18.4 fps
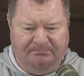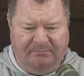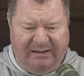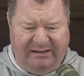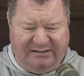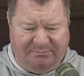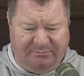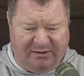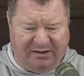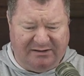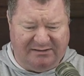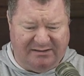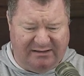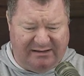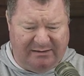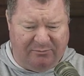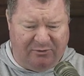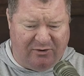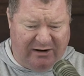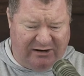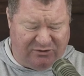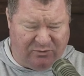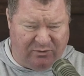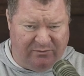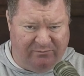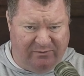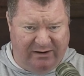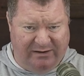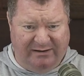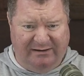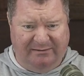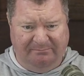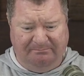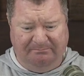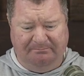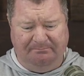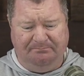It's because the Democrats want funding
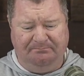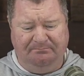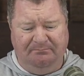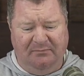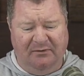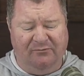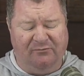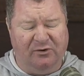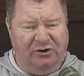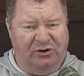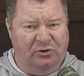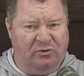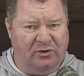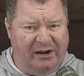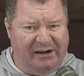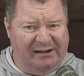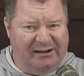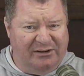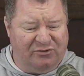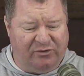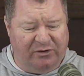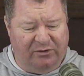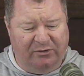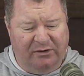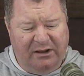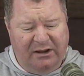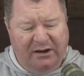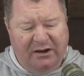for Ukraine and Israel.